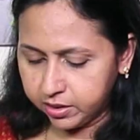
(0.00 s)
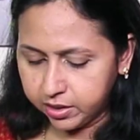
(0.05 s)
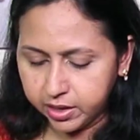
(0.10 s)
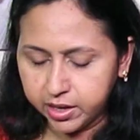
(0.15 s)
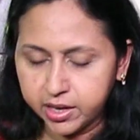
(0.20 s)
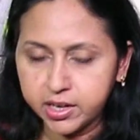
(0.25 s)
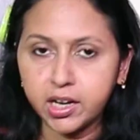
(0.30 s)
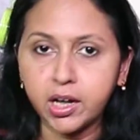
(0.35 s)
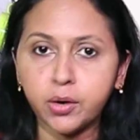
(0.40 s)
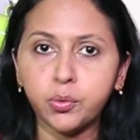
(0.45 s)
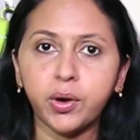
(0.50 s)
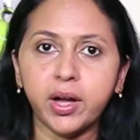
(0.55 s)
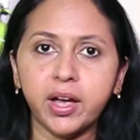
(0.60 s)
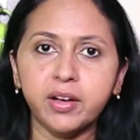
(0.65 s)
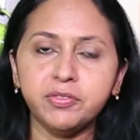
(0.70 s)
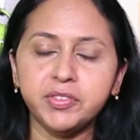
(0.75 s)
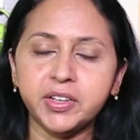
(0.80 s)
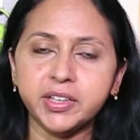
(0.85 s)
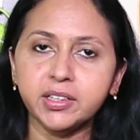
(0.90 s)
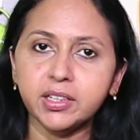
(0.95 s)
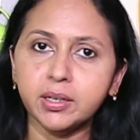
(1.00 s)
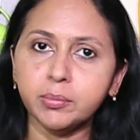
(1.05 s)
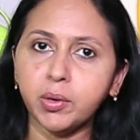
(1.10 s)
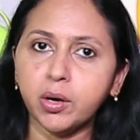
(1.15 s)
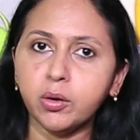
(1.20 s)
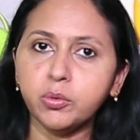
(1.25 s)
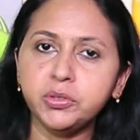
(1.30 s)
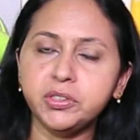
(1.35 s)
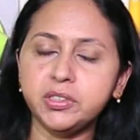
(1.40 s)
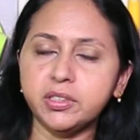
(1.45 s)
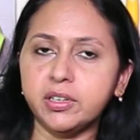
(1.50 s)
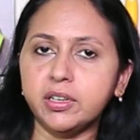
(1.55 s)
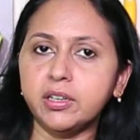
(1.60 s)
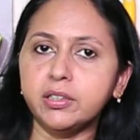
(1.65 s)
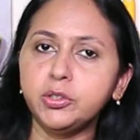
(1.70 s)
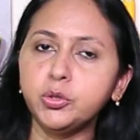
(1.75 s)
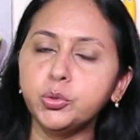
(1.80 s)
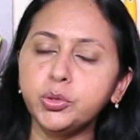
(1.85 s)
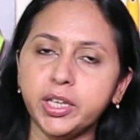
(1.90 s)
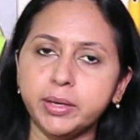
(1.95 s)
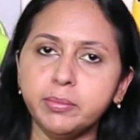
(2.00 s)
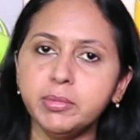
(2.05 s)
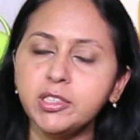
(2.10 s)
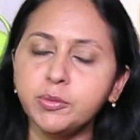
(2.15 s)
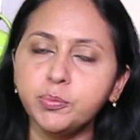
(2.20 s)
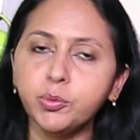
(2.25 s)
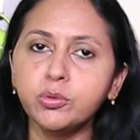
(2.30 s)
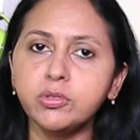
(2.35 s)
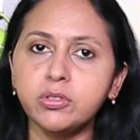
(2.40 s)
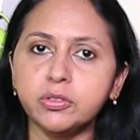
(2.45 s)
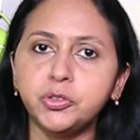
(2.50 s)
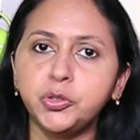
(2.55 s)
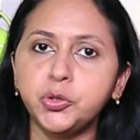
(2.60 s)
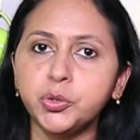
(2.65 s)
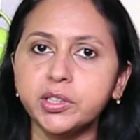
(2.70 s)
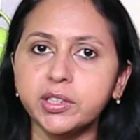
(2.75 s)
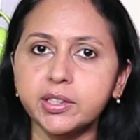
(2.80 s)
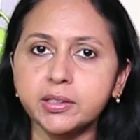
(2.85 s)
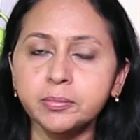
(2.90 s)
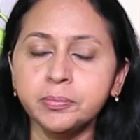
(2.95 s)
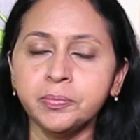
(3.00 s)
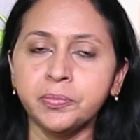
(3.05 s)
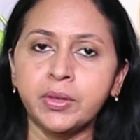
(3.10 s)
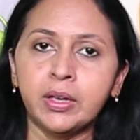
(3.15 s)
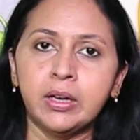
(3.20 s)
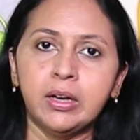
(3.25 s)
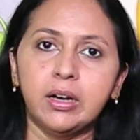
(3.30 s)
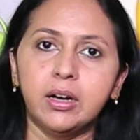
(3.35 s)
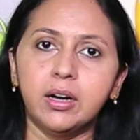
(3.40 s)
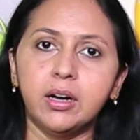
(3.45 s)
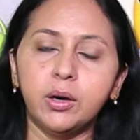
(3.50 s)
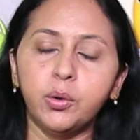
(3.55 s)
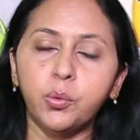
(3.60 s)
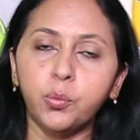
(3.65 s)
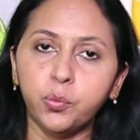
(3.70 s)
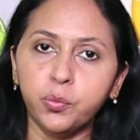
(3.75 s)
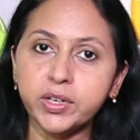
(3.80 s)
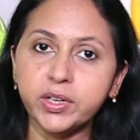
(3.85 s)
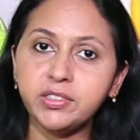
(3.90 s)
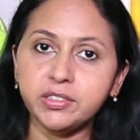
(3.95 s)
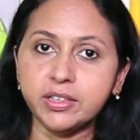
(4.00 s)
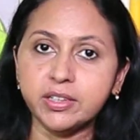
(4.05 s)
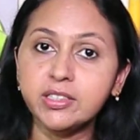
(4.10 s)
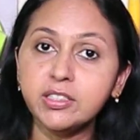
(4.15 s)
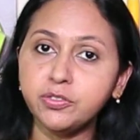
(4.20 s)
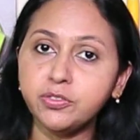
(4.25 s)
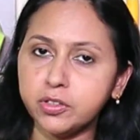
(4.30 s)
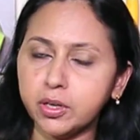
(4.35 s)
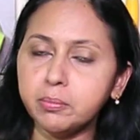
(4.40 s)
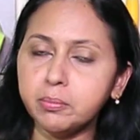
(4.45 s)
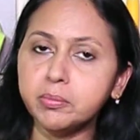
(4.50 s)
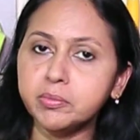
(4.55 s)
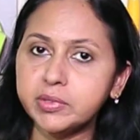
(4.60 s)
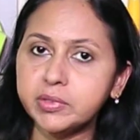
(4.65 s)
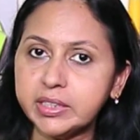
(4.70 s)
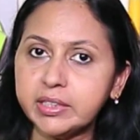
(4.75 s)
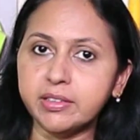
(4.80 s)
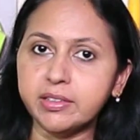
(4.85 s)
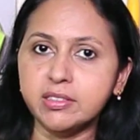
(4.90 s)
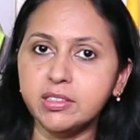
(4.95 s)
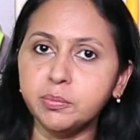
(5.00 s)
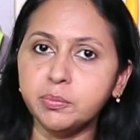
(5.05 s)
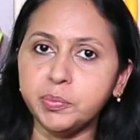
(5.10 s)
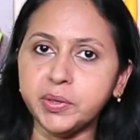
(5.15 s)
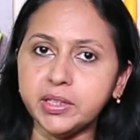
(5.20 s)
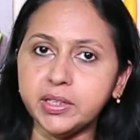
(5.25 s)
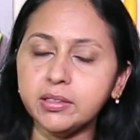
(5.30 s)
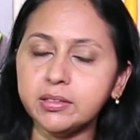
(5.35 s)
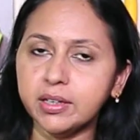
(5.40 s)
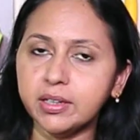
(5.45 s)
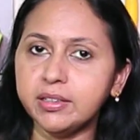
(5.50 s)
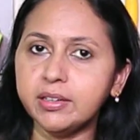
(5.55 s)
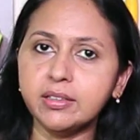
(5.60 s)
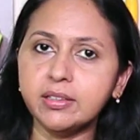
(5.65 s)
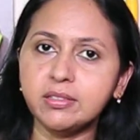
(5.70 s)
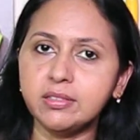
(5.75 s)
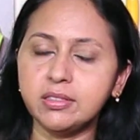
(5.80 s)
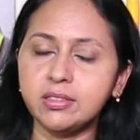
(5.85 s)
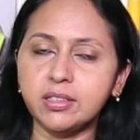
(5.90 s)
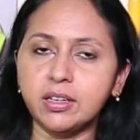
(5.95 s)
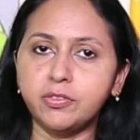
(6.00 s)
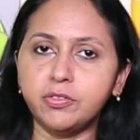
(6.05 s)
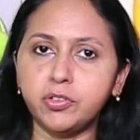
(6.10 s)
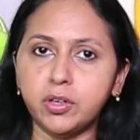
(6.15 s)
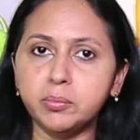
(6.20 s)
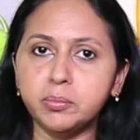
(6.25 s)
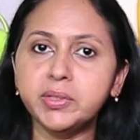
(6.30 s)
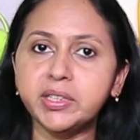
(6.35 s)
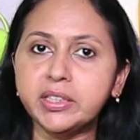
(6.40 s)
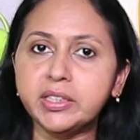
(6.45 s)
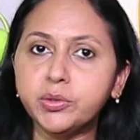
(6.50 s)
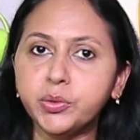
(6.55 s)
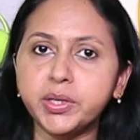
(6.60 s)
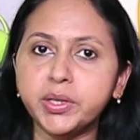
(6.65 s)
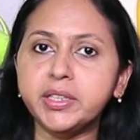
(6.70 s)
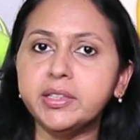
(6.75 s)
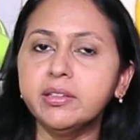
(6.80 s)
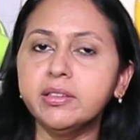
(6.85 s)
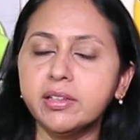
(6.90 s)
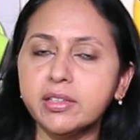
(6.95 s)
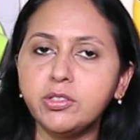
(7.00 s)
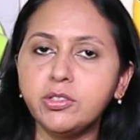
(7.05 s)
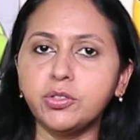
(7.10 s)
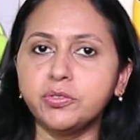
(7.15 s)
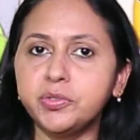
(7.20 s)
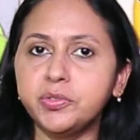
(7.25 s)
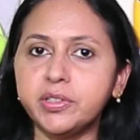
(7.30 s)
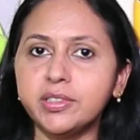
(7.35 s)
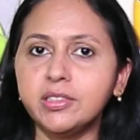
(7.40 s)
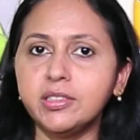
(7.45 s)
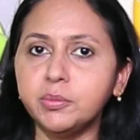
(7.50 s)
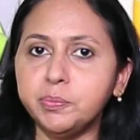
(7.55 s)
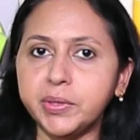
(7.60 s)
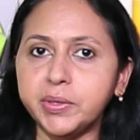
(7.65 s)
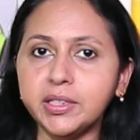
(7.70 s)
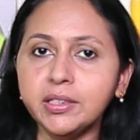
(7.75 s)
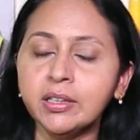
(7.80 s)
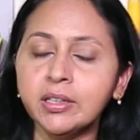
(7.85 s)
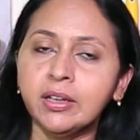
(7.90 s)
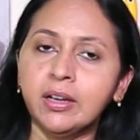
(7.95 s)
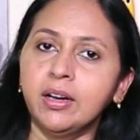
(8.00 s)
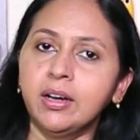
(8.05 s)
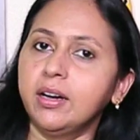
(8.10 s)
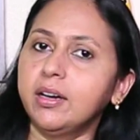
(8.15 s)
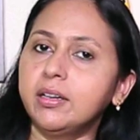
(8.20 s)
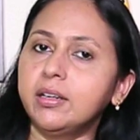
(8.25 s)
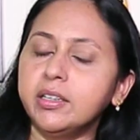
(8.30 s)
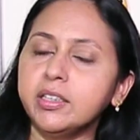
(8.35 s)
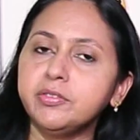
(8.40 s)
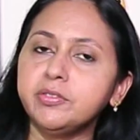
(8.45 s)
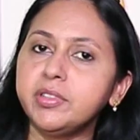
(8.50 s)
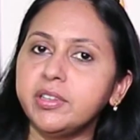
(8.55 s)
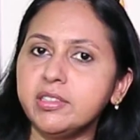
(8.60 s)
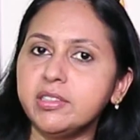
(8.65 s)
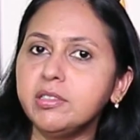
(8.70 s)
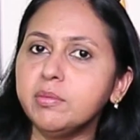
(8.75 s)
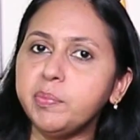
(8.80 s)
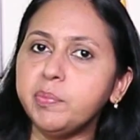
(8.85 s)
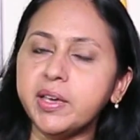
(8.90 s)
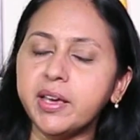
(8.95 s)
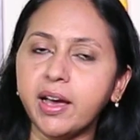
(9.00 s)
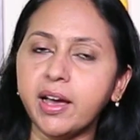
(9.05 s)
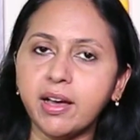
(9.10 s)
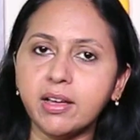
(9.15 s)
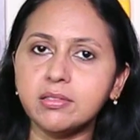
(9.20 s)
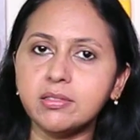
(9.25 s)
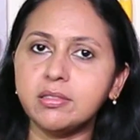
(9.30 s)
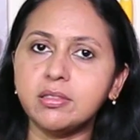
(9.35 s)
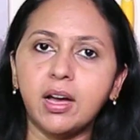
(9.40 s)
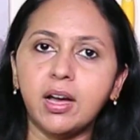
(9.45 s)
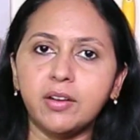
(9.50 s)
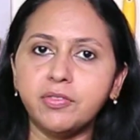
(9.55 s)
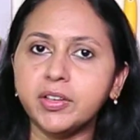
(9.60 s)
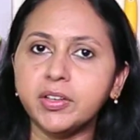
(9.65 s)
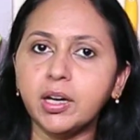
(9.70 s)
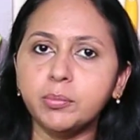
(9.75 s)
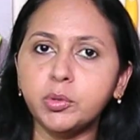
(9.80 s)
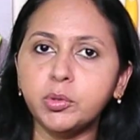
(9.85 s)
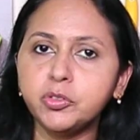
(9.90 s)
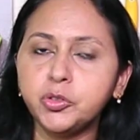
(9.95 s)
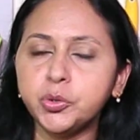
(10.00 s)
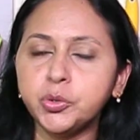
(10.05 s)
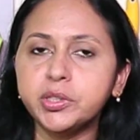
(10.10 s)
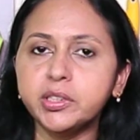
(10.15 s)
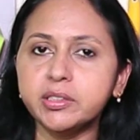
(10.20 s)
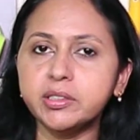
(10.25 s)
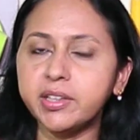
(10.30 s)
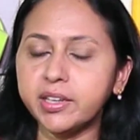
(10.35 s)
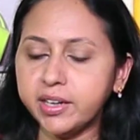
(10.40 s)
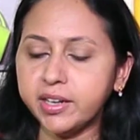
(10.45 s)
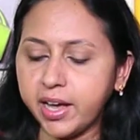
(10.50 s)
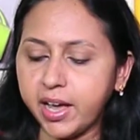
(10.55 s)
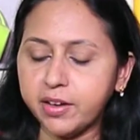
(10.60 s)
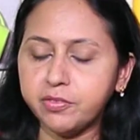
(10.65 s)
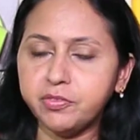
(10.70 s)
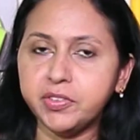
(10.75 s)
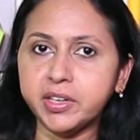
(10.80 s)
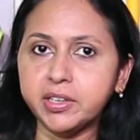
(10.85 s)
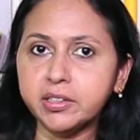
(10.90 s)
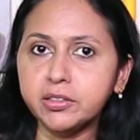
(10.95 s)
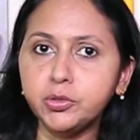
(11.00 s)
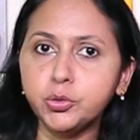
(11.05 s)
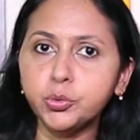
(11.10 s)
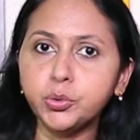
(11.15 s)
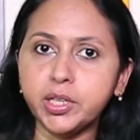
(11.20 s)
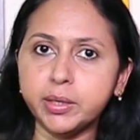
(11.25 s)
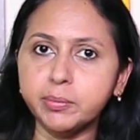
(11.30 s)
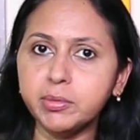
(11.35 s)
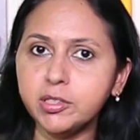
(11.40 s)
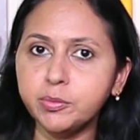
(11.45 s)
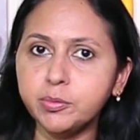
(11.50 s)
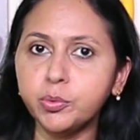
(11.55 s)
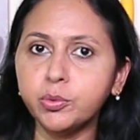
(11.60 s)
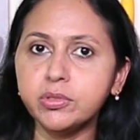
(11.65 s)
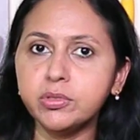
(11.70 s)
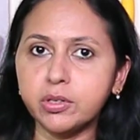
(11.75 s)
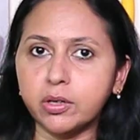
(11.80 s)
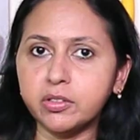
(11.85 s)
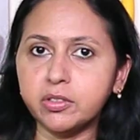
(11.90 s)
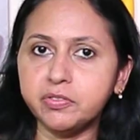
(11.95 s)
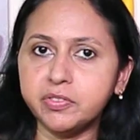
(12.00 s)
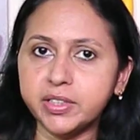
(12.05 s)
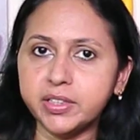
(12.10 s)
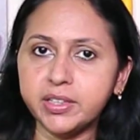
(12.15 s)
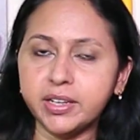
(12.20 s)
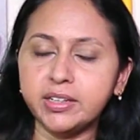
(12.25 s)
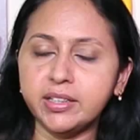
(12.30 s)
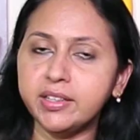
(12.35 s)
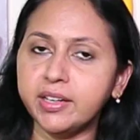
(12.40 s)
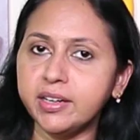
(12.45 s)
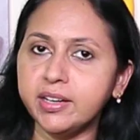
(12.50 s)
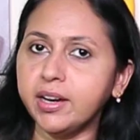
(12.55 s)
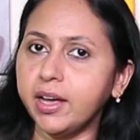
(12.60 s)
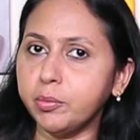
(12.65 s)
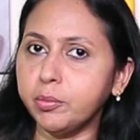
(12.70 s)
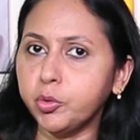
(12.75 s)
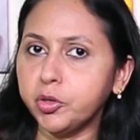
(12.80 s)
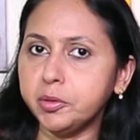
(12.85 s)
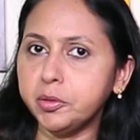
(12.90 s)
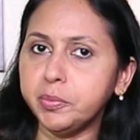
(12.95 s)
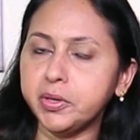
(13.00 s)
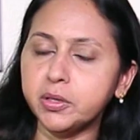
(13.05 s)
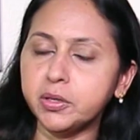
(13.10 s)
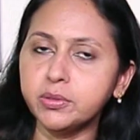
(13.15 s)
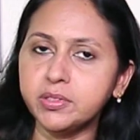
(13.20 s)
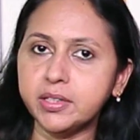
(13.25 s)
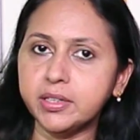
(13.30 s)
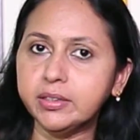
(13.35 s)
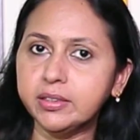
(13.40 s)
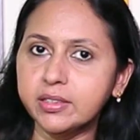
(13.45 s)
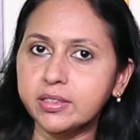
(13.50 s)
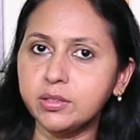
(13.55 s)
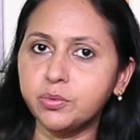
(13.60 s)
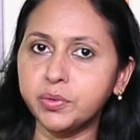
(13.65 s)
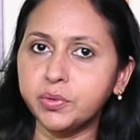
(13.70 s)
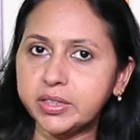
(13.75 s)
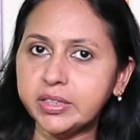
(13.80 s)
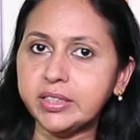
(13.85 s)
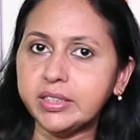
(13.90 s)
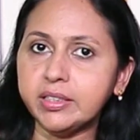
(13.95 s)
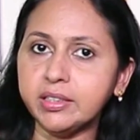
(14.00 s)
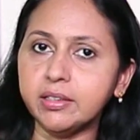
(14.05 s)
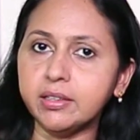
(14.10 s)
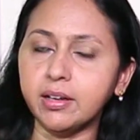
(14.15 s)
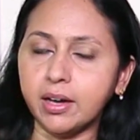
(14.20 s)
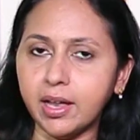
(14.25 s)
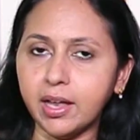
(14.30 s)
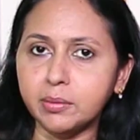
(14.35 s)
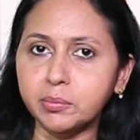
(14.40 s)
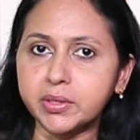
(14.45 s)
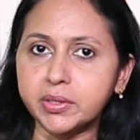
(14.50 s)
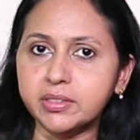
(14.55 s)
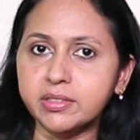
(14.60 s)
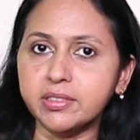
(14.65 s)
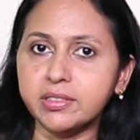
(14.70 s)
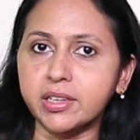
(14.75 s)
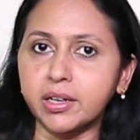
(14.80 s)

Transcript: And now I have taken about 2 tablespoons of sugar, which is from the recipe, that is from the ingredient list of the recipe. If the recipe has half a cup of sugar, then I have taken 2 tablespoons out of it, and then I'm going to be using this with the almonds